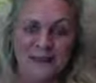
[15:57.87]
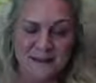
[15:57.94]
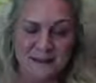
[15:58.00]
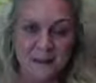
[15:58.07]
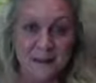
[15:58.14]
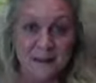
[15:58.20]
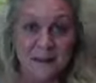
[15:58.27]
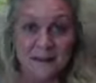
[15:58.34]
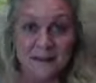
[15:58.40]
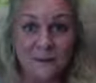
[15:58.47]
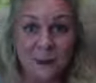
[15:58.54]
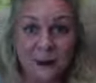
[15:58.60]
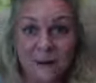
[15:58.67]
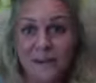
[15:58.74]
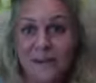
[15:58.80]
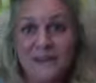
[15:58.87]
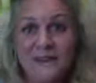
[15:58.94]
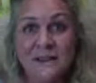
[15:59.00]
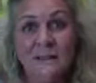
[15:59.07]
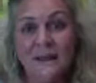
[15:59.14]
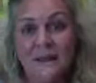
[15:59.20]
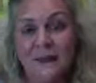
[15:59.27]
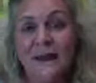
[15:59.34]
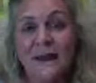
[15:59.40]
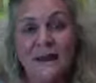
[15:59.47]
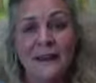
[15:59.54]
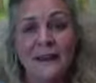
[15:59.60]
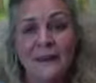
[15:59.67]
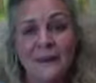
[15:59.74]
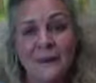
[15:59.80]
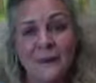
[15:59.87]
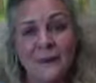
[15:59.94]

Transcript: because the world isn't waiting for someone like you. The